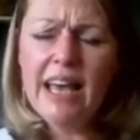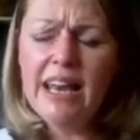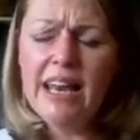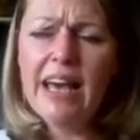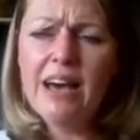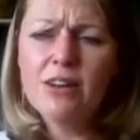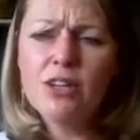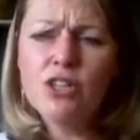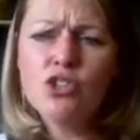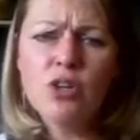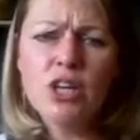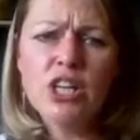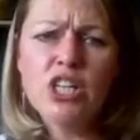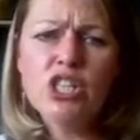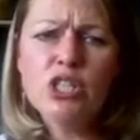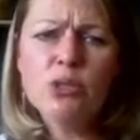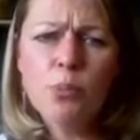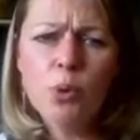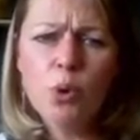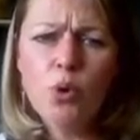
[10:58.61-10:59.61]
allowed us to
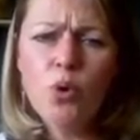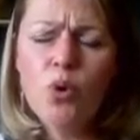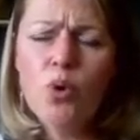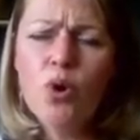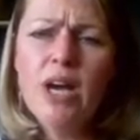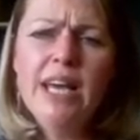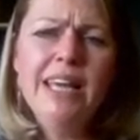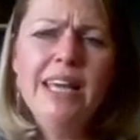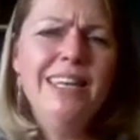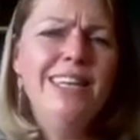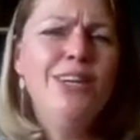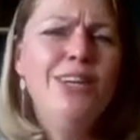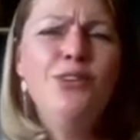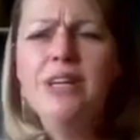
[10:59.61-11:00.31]
explore new